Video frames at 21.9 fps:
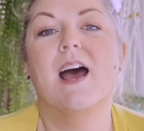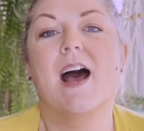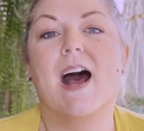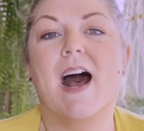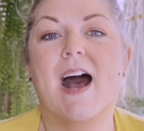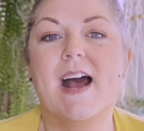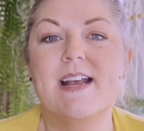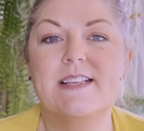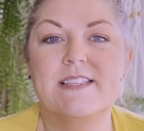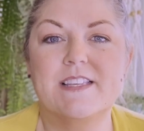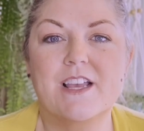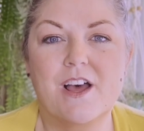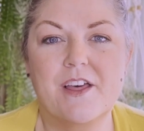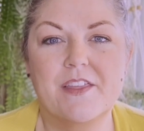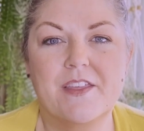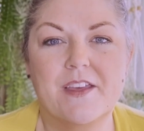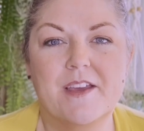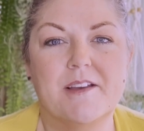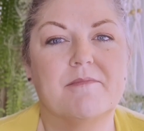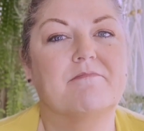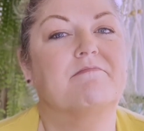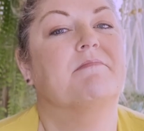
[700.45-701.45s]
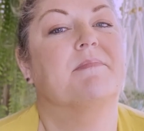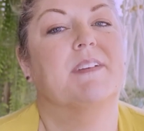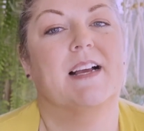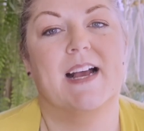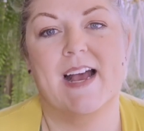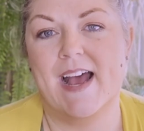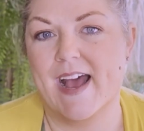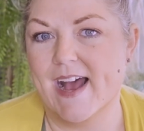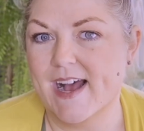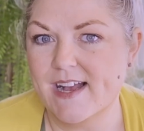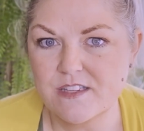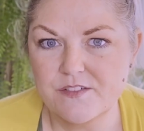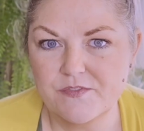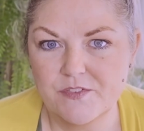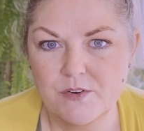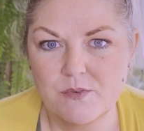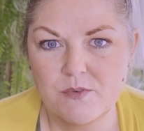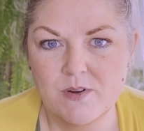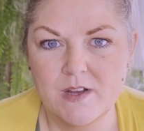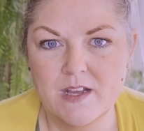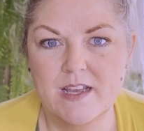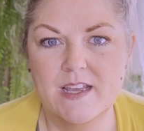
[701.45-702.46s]
I saw them, I asked for
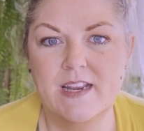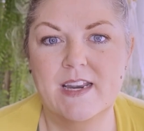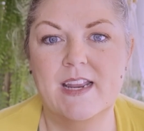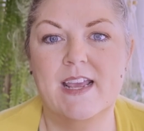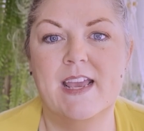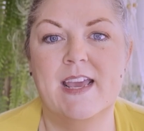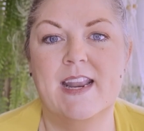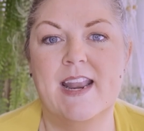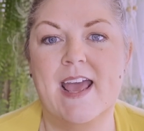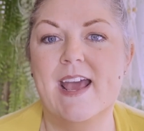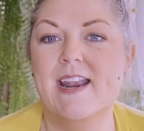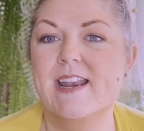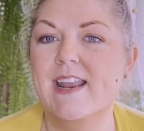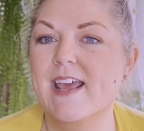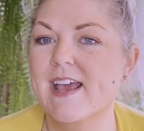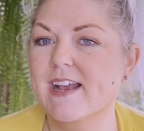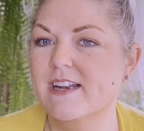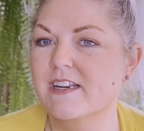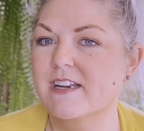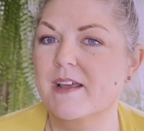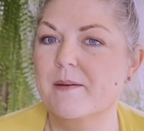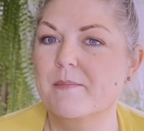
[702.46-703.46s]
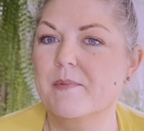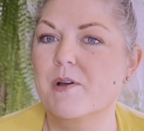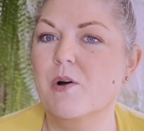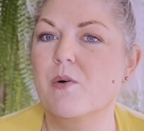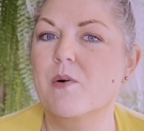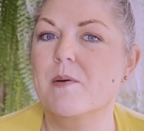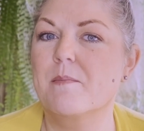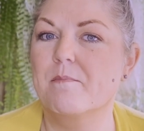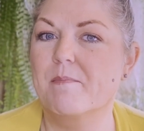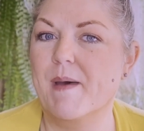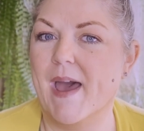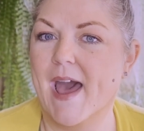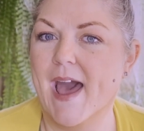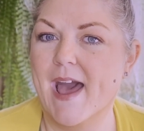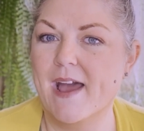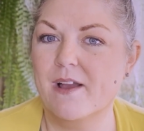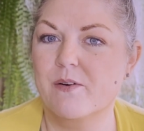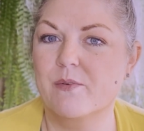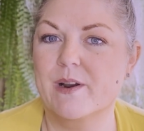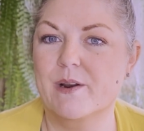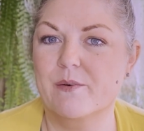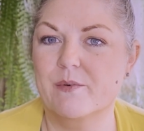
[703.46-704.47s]
one, and had to end up going
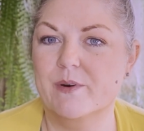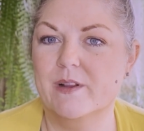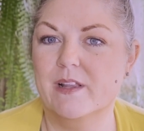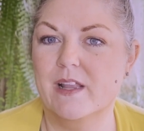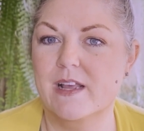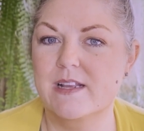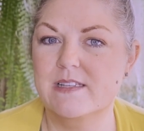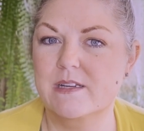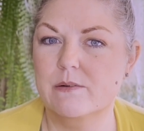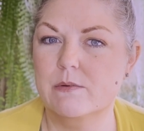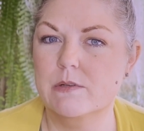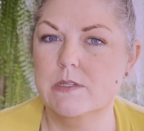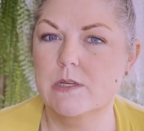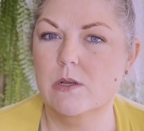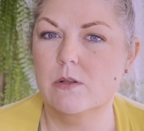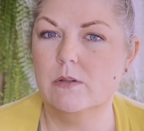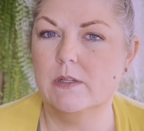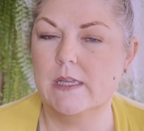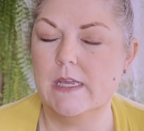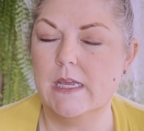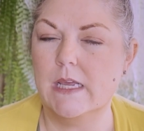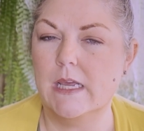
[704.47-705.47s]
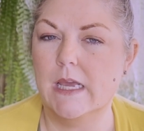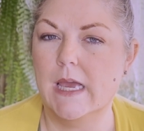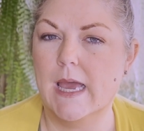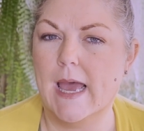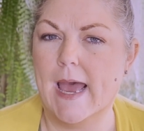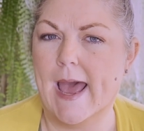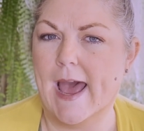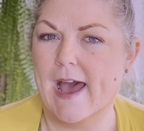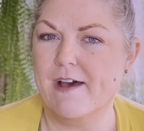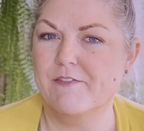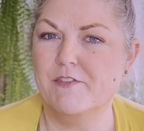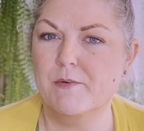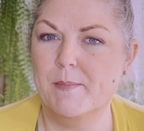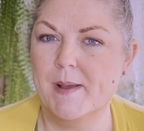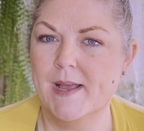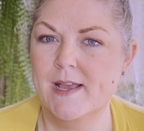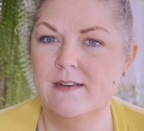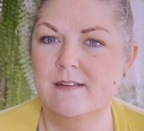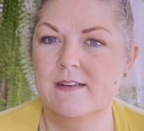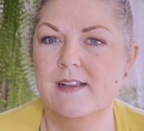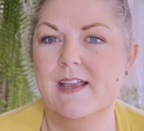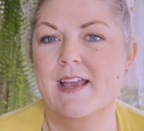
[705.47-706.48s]
back when I realized it was only half a
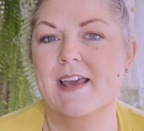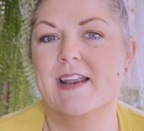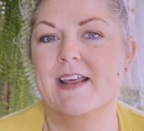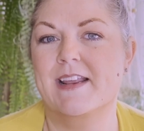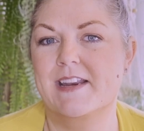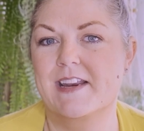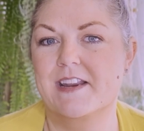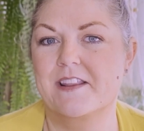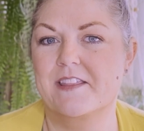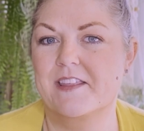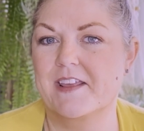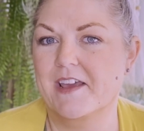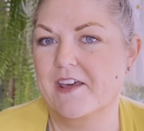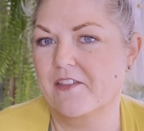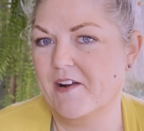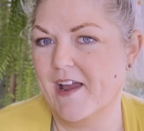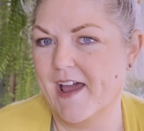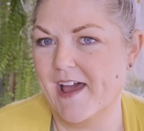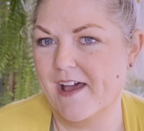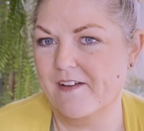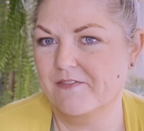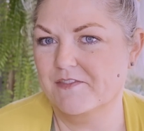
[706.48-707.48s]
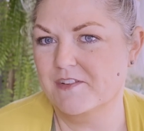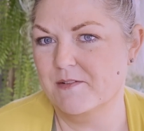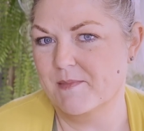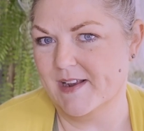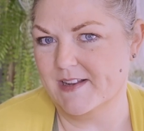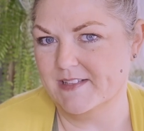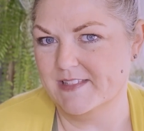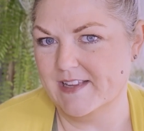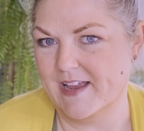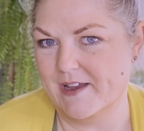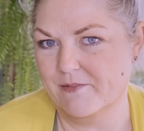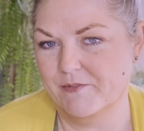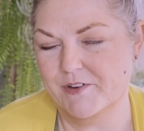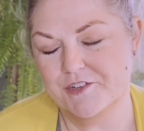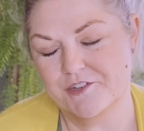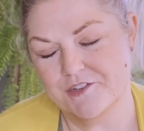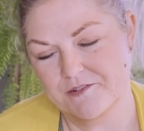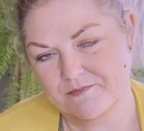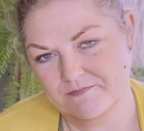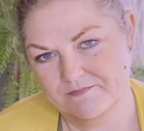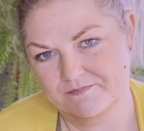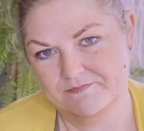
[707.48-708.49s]
bun and I needed the other half to make a
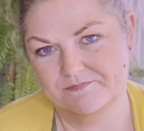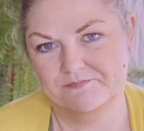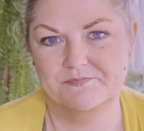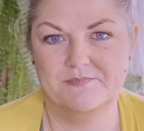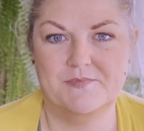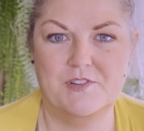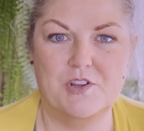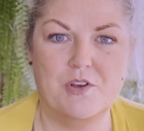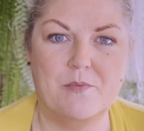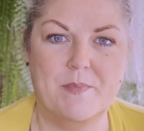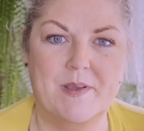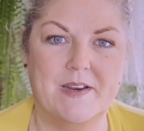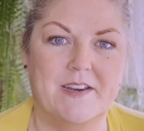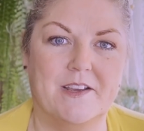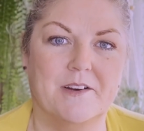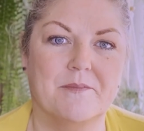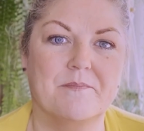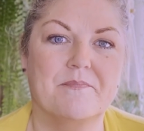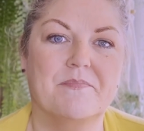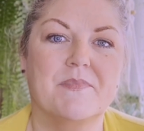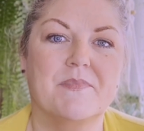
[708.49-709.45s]
sandwich. No big deal.